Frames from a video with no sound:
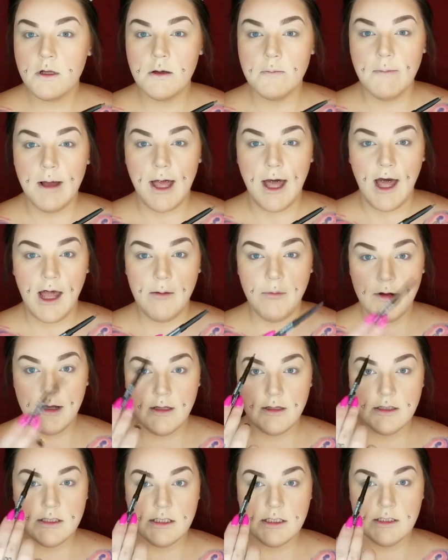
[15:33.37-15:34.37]
My
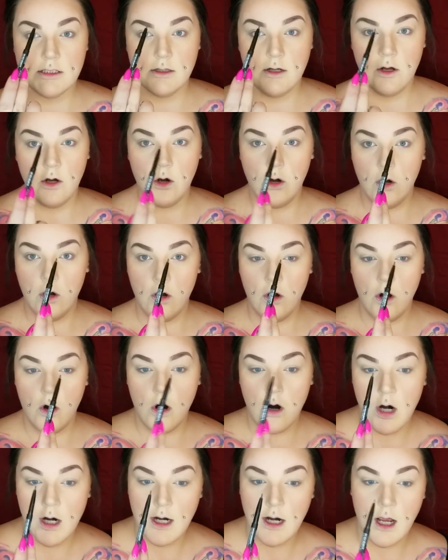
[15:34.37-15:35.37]
eyebrows
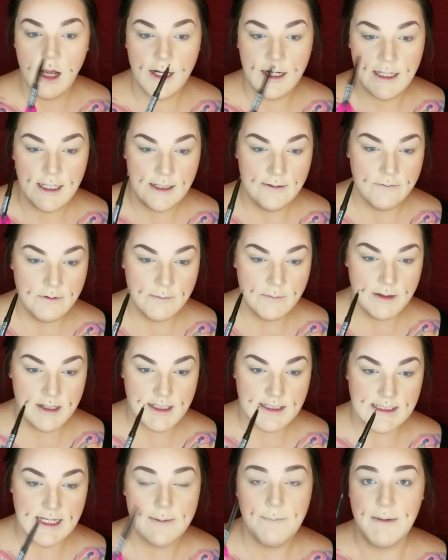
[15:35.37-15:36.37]
aren't uneven
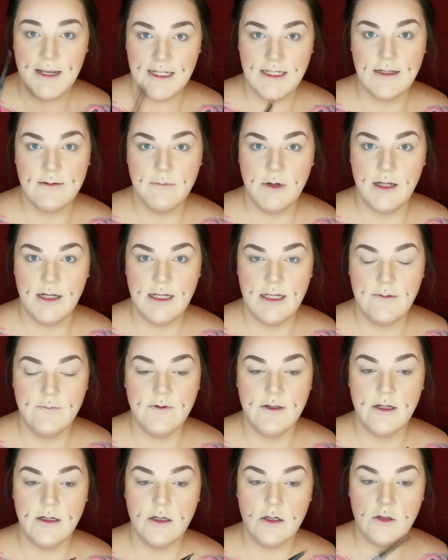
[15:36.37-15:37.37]
because I make them
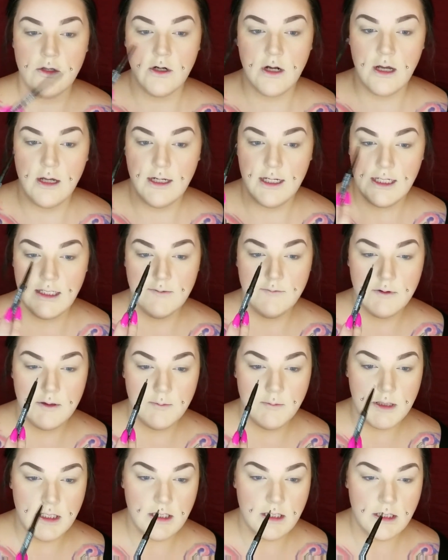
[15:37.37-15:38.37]
uneven. They're uneven
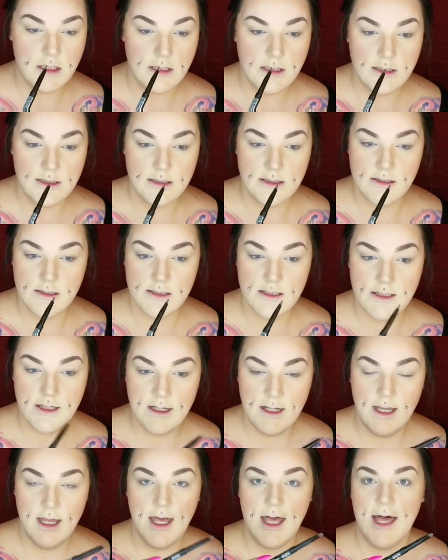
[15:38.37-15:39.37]
because
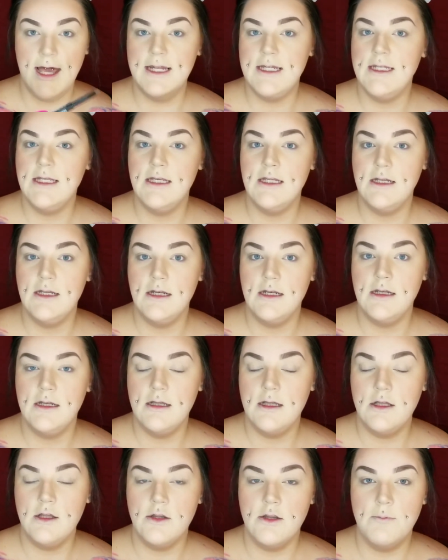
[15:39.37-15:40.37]
I did
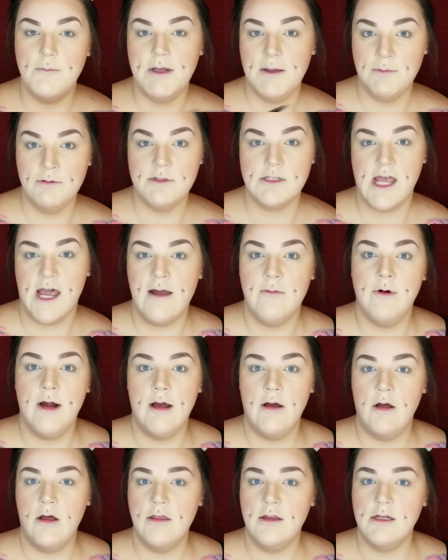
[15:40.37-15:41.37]
the people's
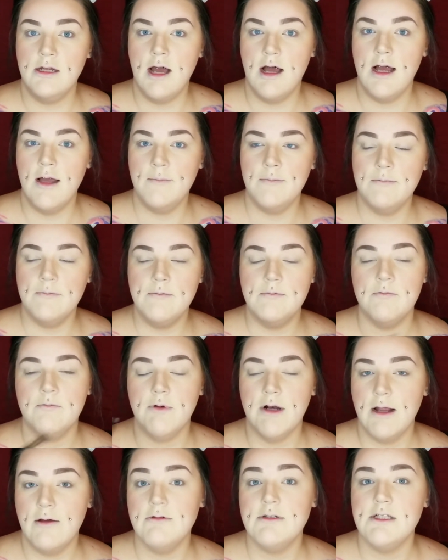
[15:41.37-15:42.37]
eyebrow all the time
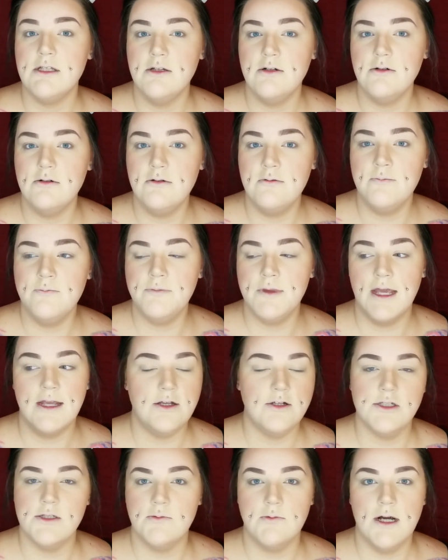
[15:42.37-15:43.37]
when I was little. I
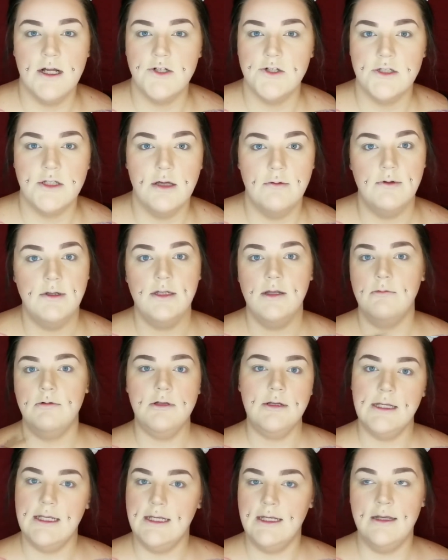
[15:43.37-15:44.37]
used to watch
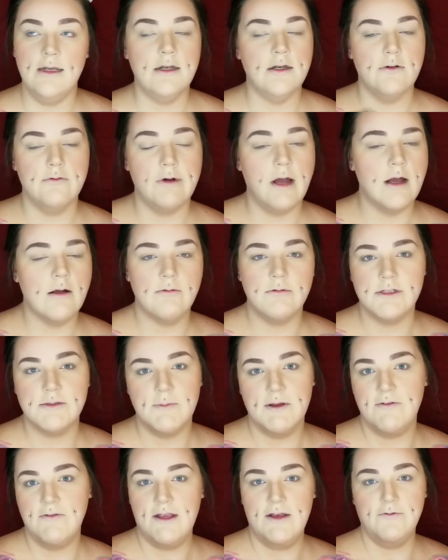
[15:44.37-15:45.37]
WWE and The Rock was
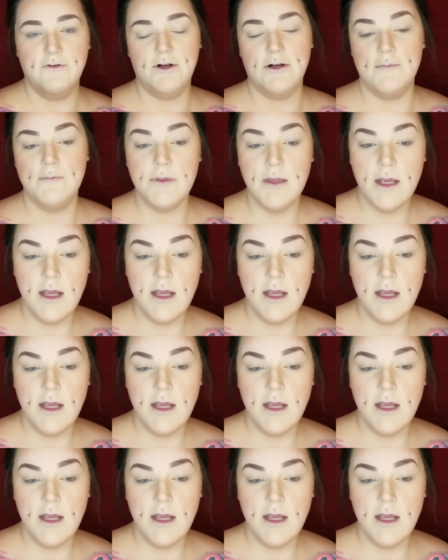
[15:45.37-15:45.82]
my favorite.